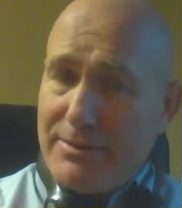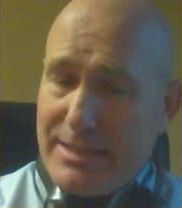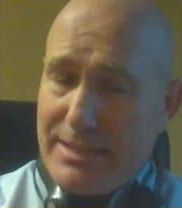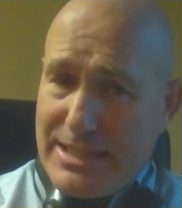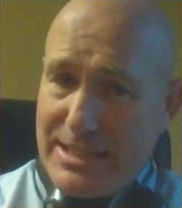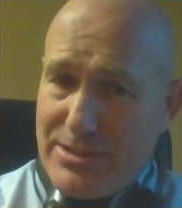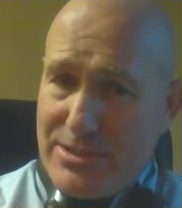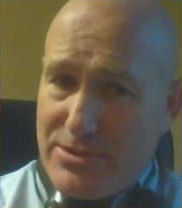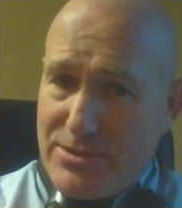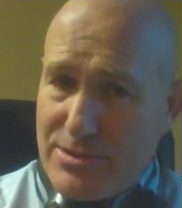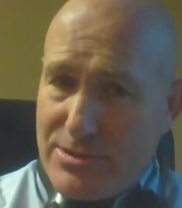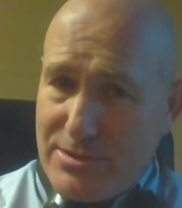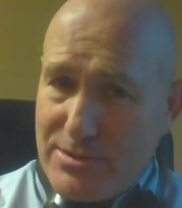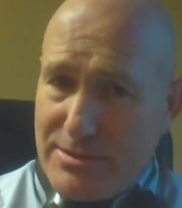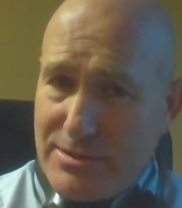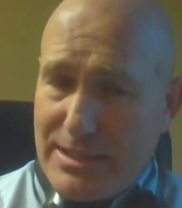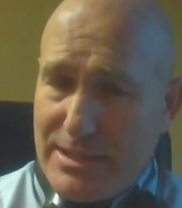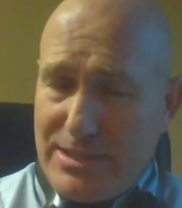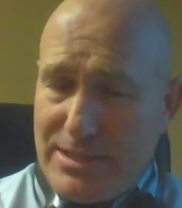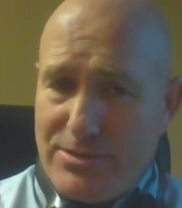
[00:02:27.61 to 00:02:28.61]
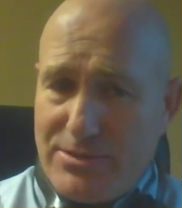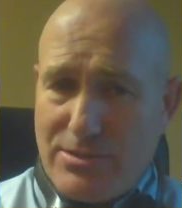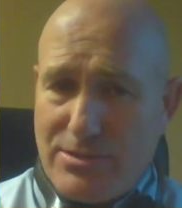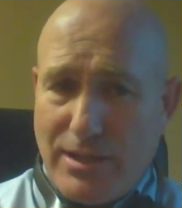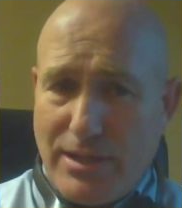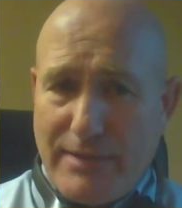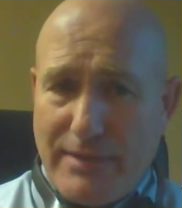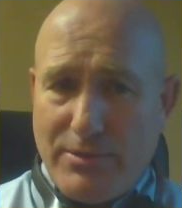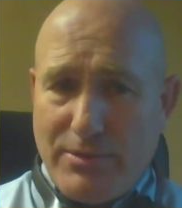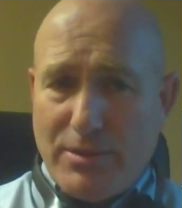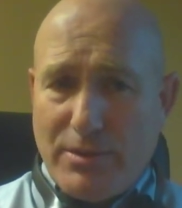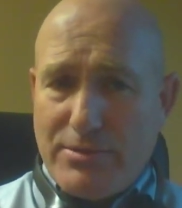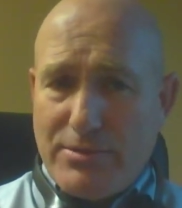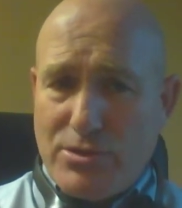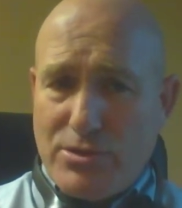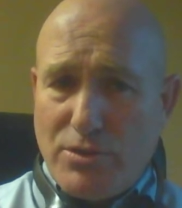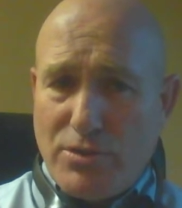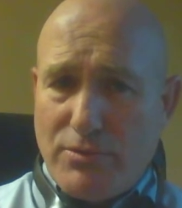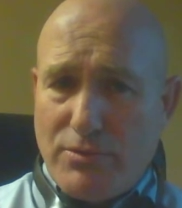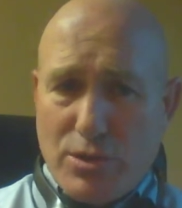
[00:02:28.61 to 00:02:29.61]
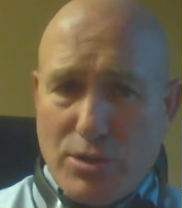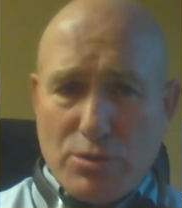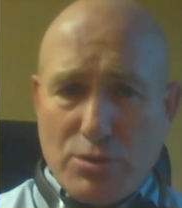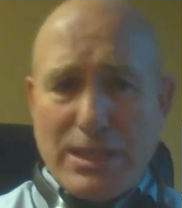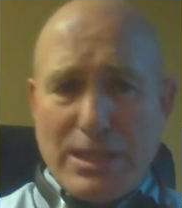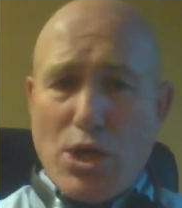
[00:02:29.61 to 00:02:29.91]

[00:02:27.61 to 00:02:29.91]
each level, silver,